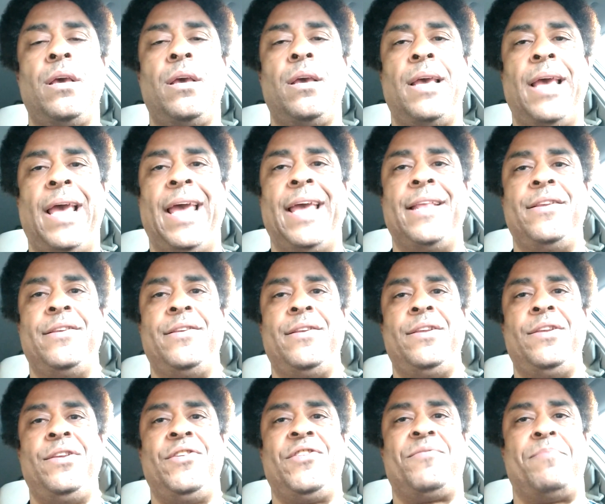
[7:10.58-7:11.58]
And
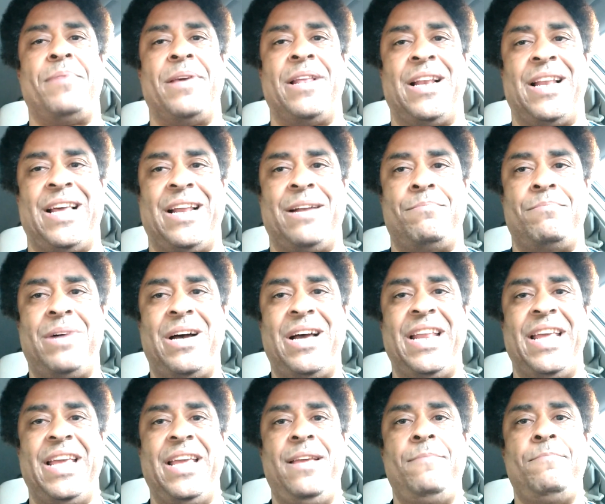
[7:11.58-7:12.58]
you spend a lot of
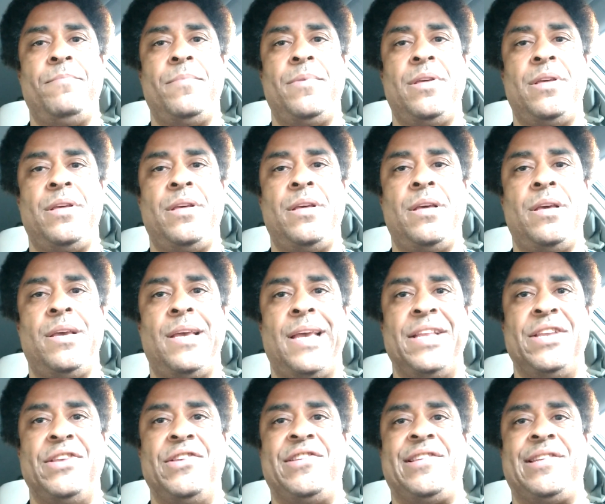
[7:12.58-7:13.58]
money,
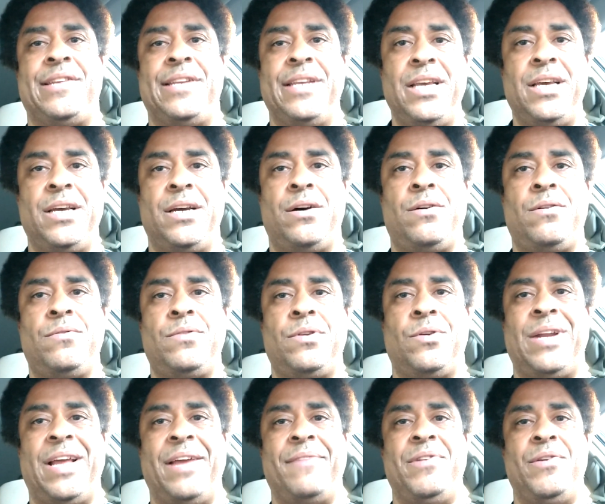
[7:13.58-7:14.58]
and you still
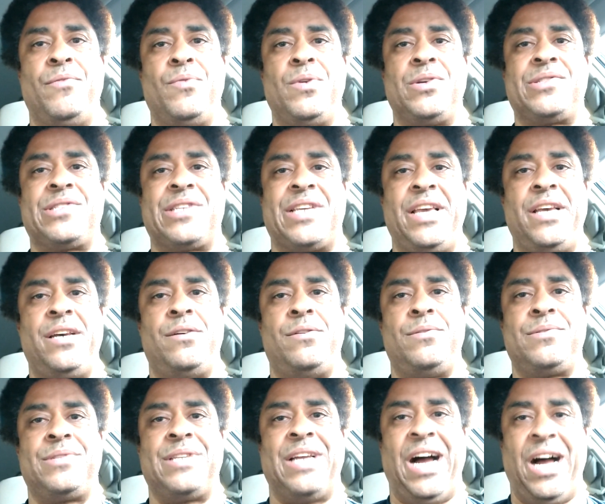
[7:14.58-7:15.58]
don't have any real
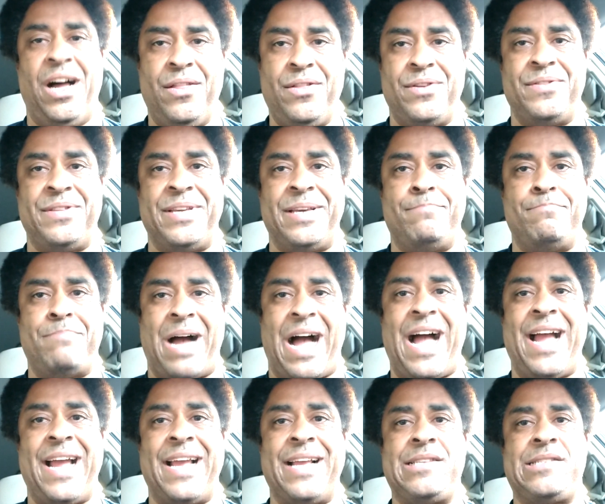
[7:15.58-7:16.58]
skills other than
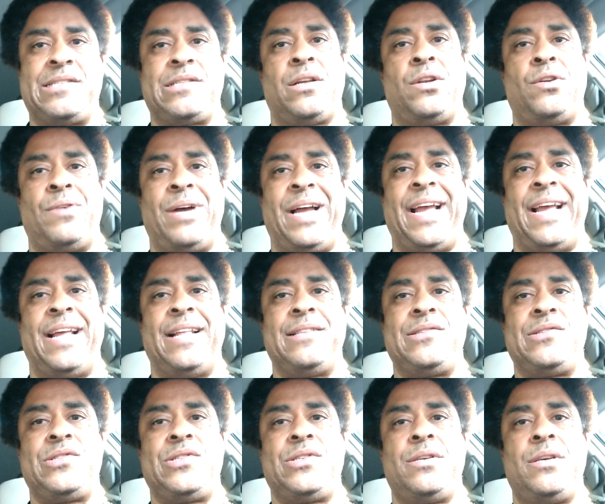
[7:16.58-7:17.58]
buying solo
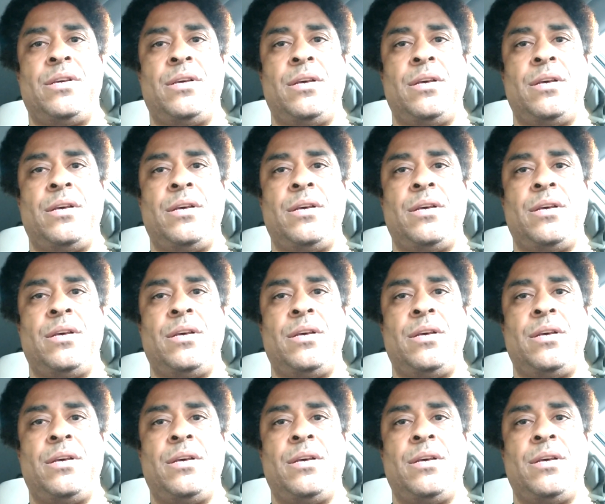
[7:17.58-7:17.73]
ads.